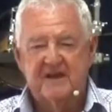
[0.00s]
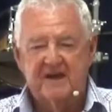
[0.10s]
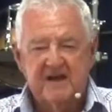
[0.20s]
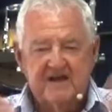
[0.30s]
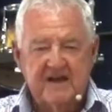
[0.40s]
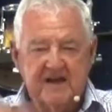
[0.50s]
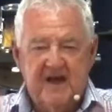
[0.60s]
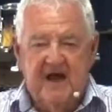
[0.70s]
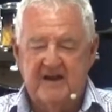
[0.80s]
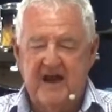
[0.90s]
Get
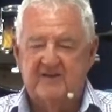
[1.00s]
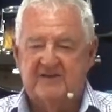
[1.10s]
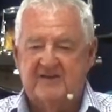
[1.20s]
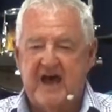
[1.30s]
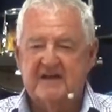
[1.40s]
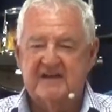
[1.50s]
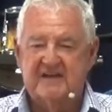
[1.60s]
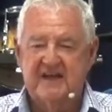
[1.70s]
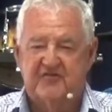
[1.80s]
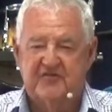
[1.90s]
it and start to
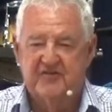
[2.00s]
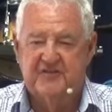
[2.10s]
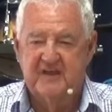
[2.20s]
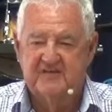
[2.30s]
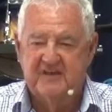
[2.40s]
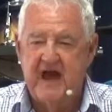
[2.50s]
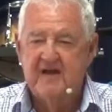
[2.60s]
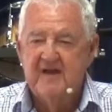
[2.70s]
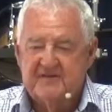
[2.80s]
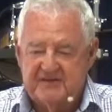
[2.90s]
get a few things.
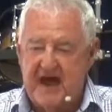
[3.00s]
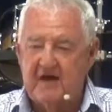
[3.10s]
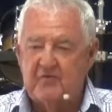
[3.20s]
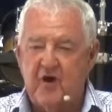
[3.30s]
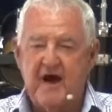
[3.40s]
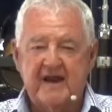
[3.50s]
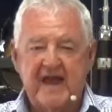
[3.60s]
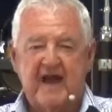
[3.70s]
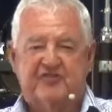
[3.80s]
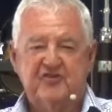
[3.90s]
Start writing
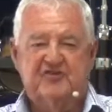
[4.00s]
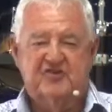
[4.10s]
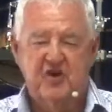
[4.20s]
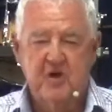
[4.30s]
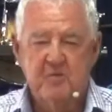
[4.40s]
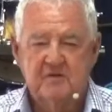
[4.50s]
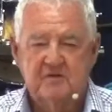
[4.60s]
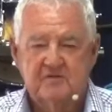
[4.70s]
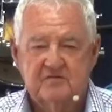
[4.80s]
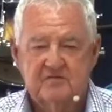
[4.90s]
out a few
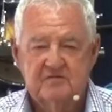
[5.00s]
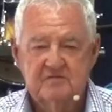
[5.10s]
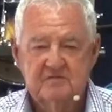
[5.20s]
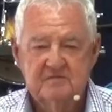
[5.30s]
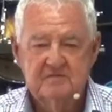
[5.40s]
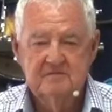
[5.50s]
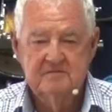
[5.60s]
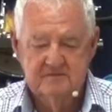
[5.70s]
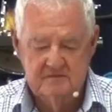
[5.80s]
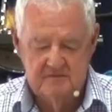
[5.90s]
sermons.
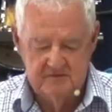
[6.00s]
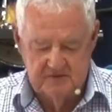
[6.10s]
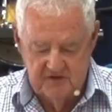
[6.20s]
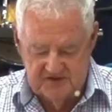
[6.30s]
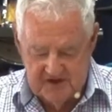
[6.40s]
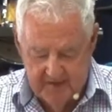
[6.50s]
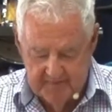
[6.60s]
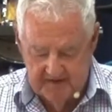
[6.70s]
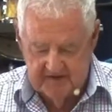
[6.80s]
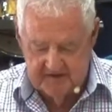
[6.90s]
Do
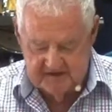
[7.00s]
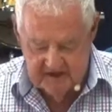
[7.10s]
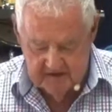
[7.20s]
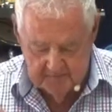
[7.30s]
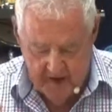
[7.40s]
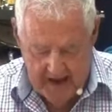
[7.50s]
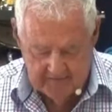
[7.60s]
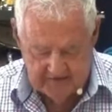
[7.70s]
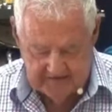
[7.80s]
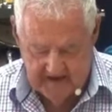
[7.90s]
something. Just get a
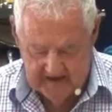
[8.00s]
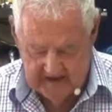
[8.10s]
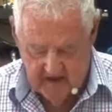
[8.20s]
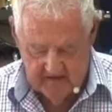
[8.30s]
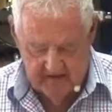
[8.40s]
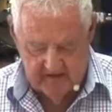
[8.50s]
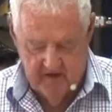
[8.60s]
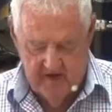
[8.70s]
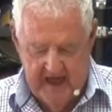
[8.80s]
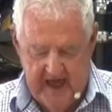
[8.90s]
Bible study going in
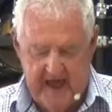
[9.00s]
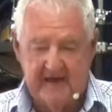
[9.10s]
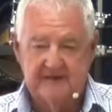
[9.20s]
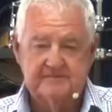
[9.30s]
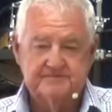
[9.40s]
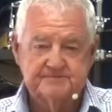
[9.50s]
your own heart.